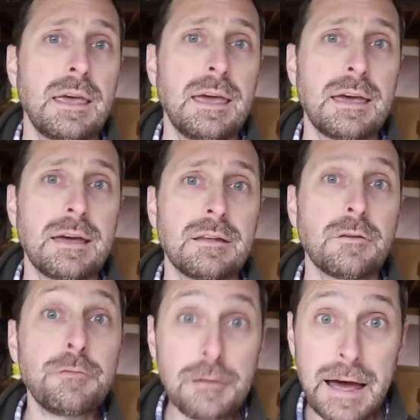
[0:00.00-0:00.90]

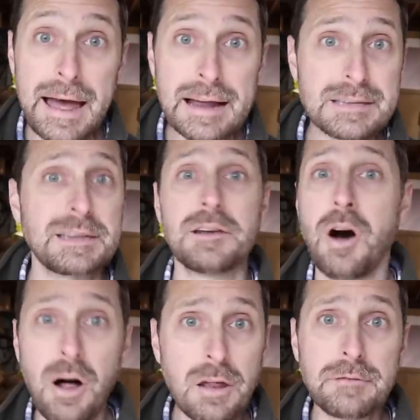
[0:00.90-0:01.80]
and flax, and
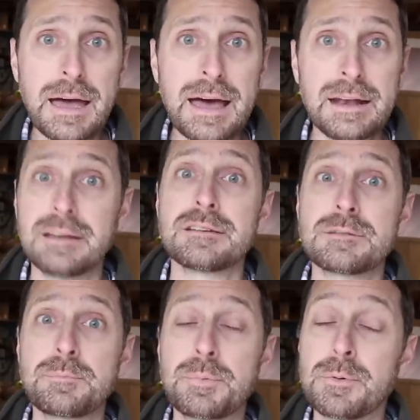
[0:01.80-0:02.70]
all of that, and
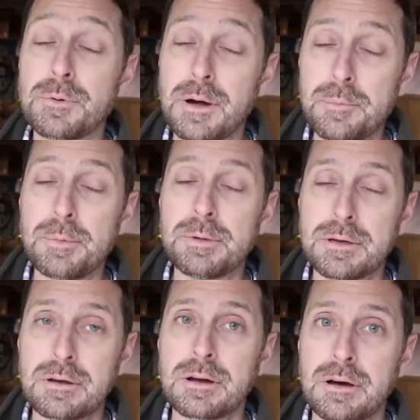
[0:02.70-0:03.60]
it's probably
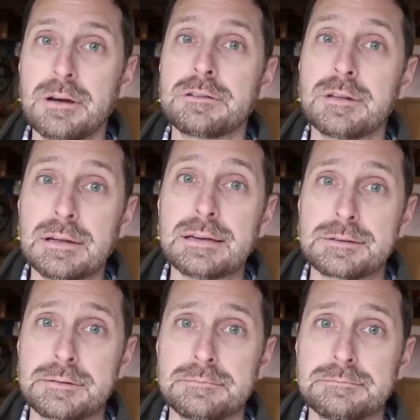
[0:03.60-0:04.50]
going to cost you
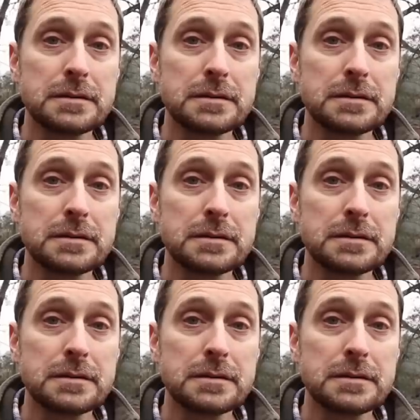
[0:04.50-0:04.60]
less.